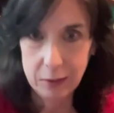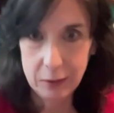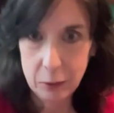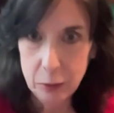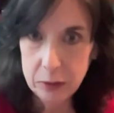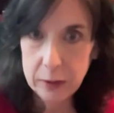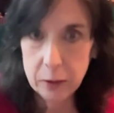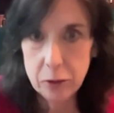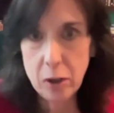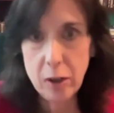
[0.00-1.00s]
lose their
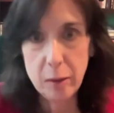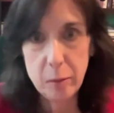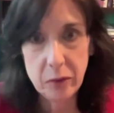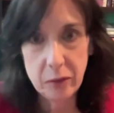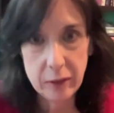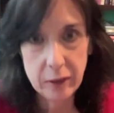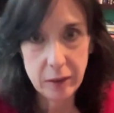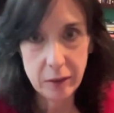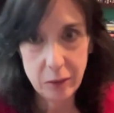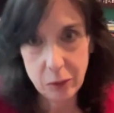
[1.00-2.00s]
jobs,
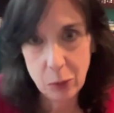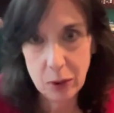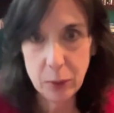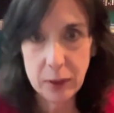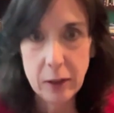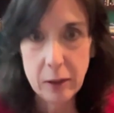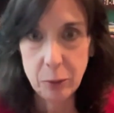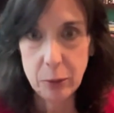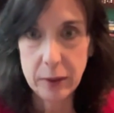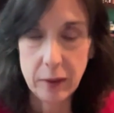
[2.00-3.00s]
then what are we
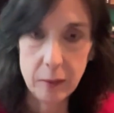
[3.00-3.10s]
left with?